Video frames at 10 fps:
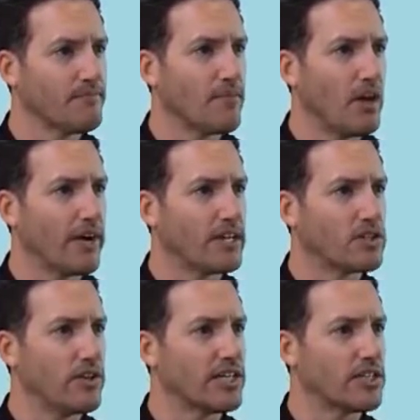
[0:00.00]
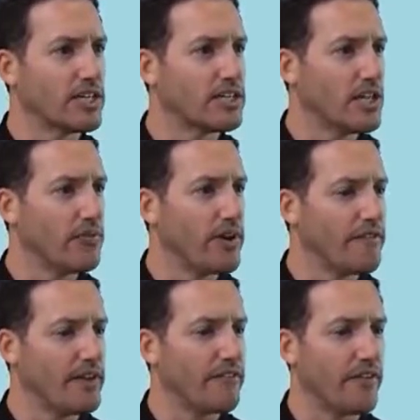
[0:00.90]
Okay, so that's 63
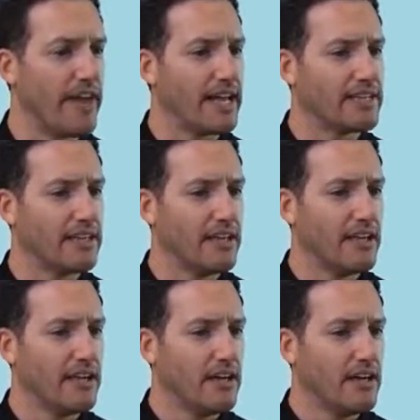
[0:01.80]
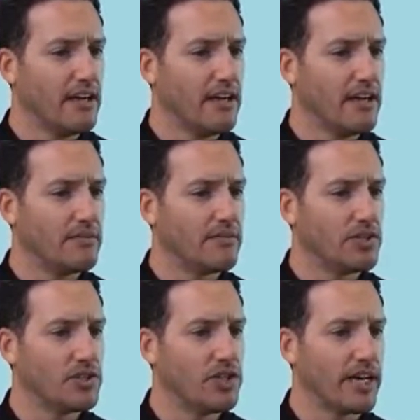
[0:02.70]
feet for that.
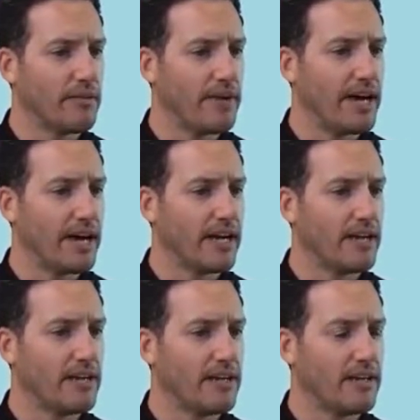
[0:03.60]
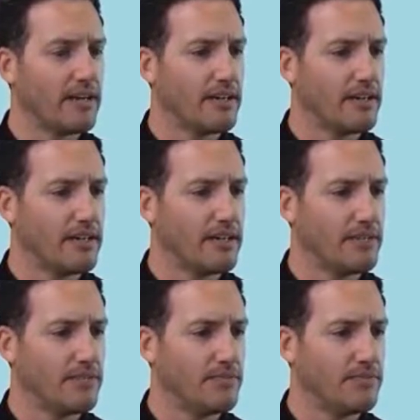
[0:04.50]
Just checking back
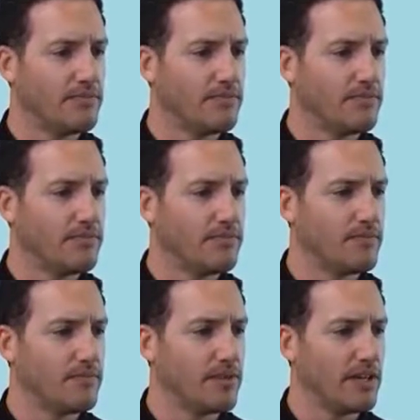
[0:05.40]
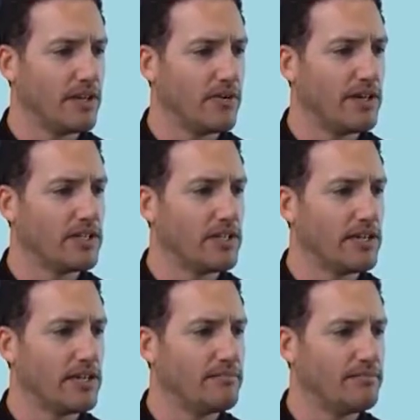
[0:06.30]
with the equation here.